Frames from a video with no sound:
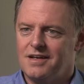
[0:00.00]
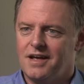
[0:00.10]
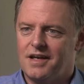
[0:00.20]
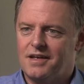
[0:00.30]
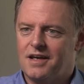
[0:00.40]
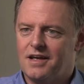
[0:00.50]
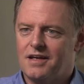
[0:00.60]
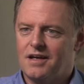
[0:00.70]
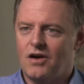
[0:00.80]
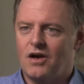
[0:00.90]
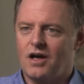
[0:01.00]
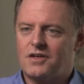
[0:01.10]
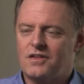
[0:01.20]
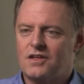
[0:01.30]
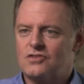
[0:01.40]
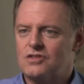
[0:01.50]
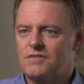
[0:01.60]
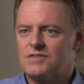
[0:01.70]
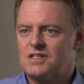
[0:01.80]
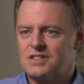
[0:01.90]
And I don't think you should
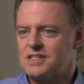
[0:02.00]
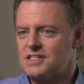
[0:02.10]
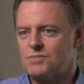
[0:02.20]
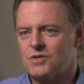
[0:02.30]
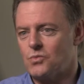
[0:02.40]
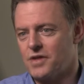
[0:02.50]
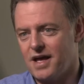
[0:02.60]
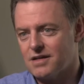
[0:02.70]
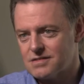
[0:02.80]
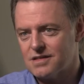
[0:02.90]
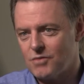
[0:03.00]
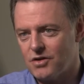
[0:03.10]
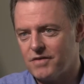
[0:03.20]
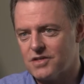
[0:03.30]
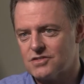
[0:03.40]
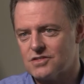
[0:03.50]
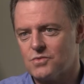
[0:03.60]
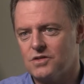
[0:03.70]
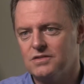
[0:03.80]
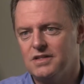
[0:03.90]
ever see assessment without seeing motivation as
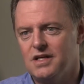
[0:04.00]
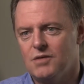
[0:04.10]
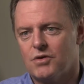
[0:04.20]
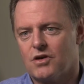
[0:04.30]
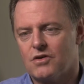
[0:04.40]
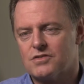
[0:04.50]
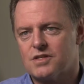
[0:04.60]
well, because